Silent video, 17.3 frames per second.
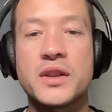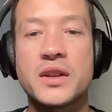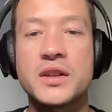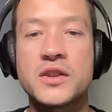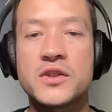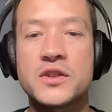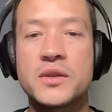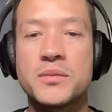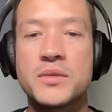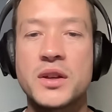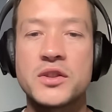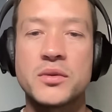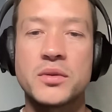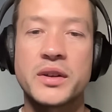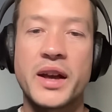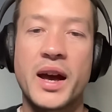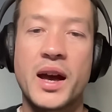then it's subject
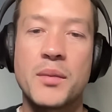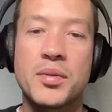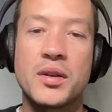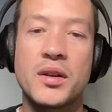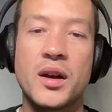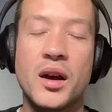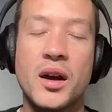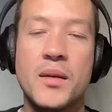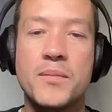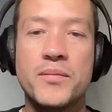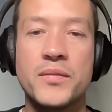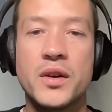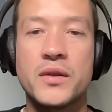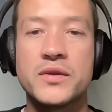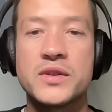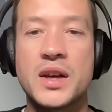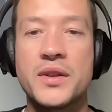to a cap
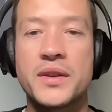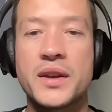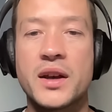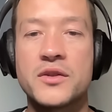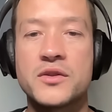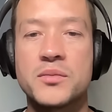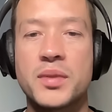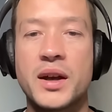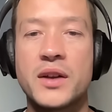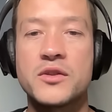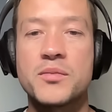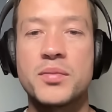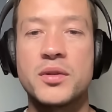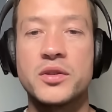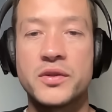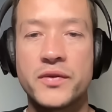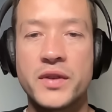of £10,000
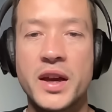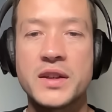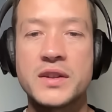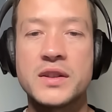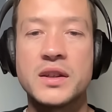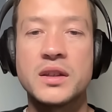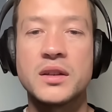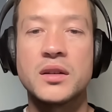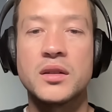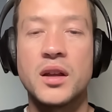plus VAT.